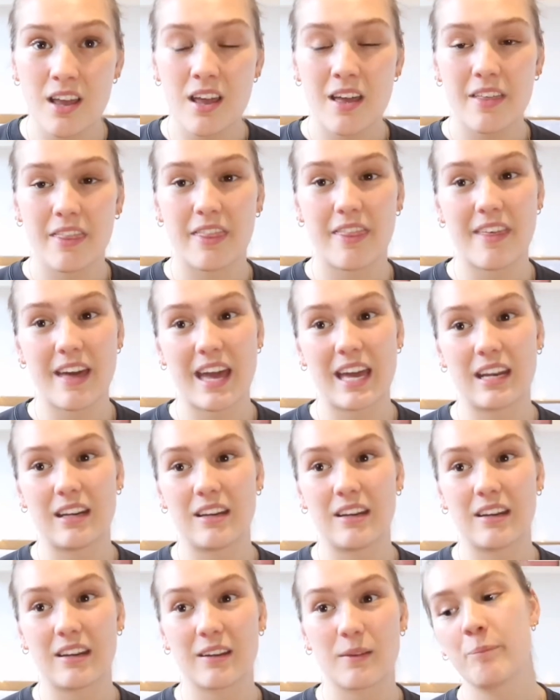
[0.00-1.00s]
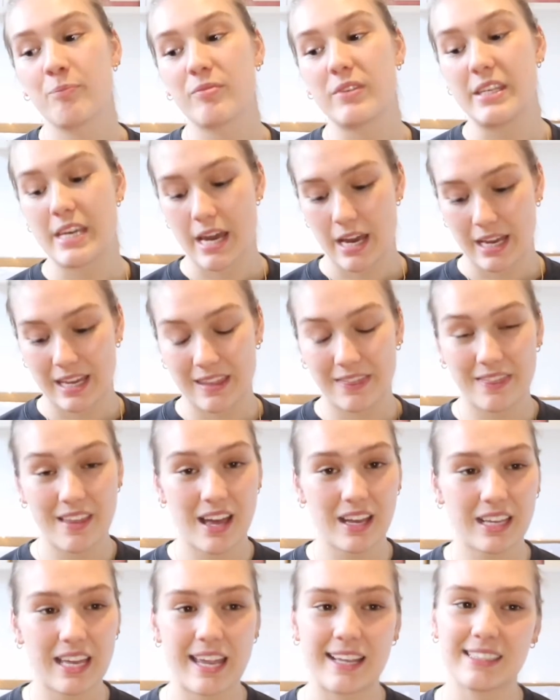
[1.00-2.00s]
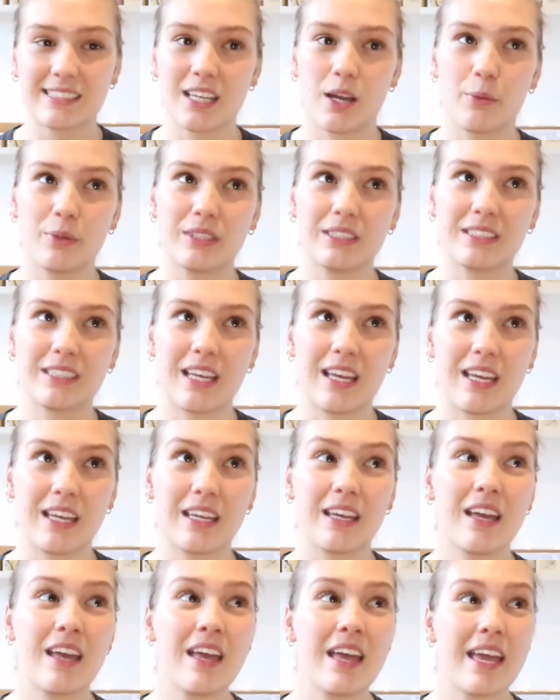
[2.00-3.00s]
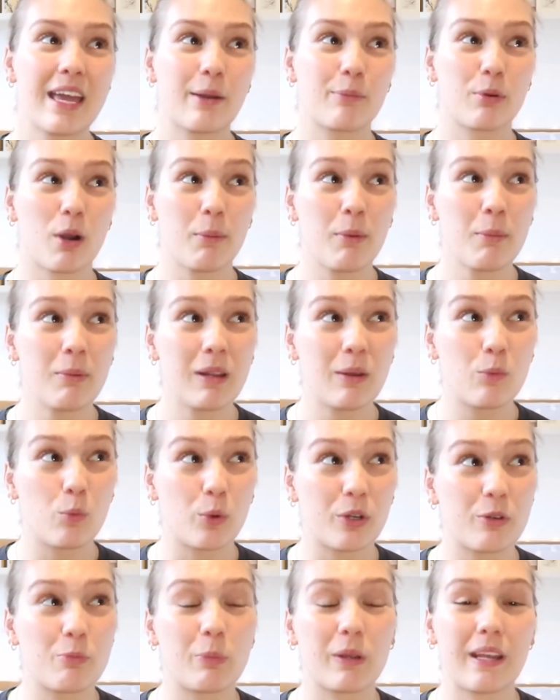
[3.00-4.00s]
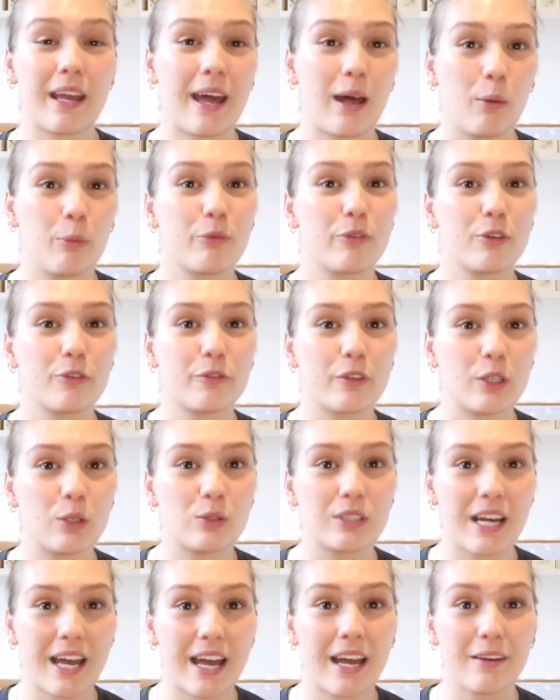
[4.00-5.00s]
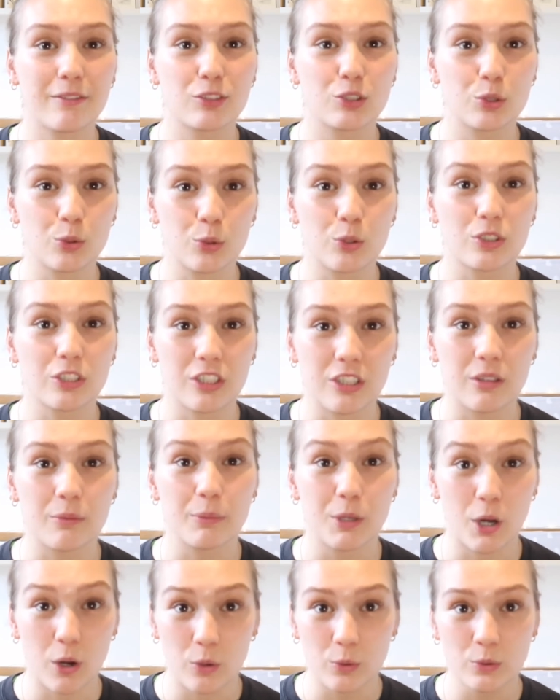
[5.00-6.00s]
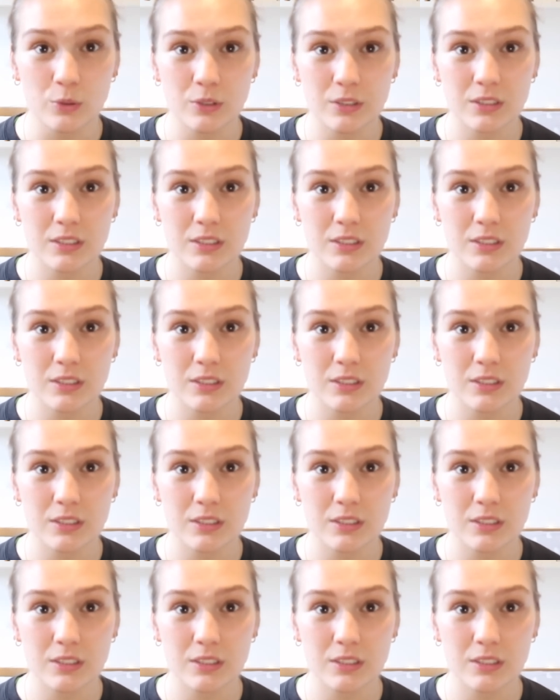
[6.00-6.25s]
then yeah, in that case, I would say it probably would be helpful for you to have short term goals